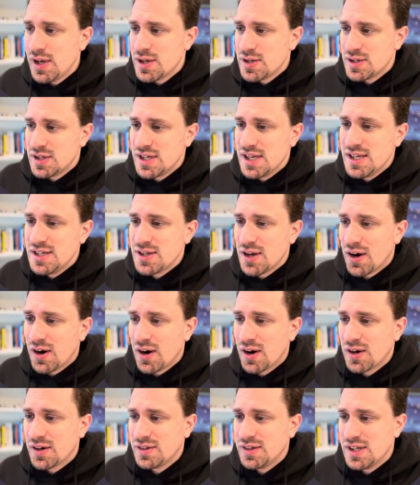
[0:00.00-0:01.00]
So these
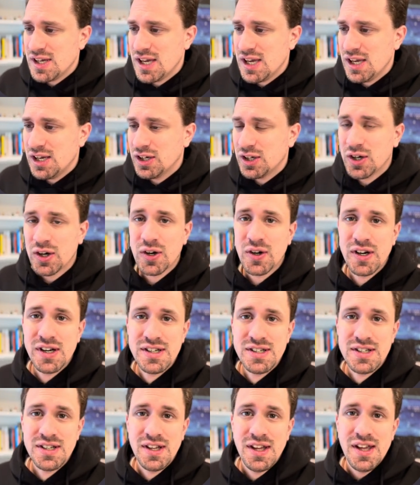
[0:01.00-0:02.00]
are the
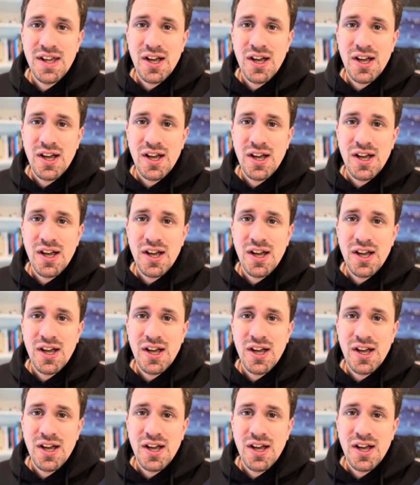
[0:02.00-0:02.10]
current